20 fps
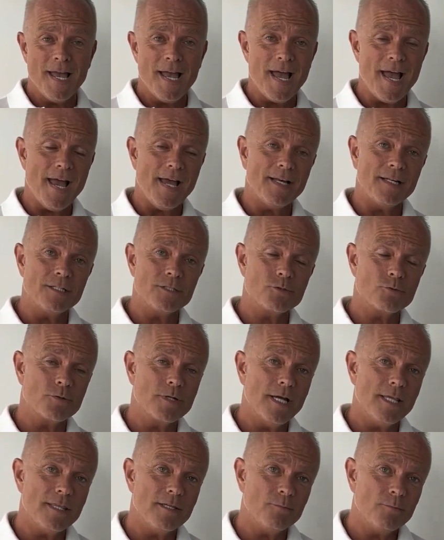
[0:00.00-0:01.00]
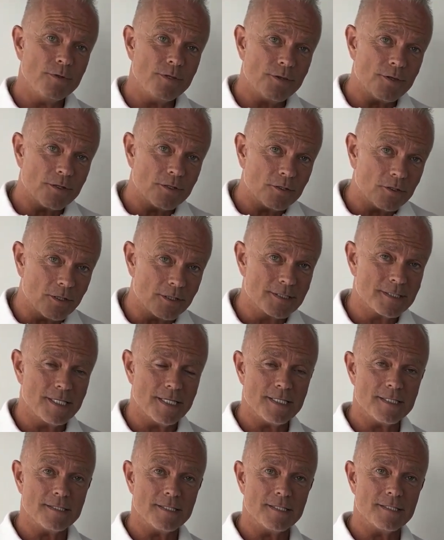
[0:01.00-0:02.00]
and together with
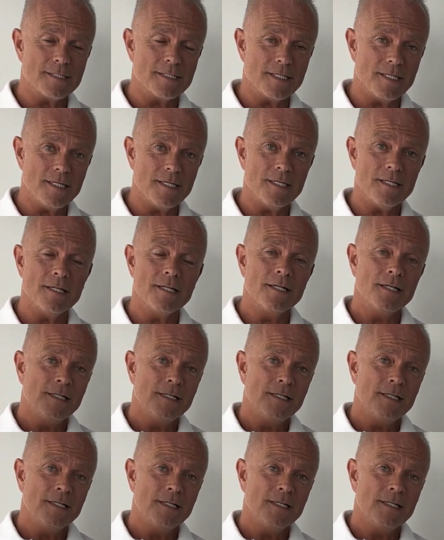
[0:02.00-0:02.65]
consistency,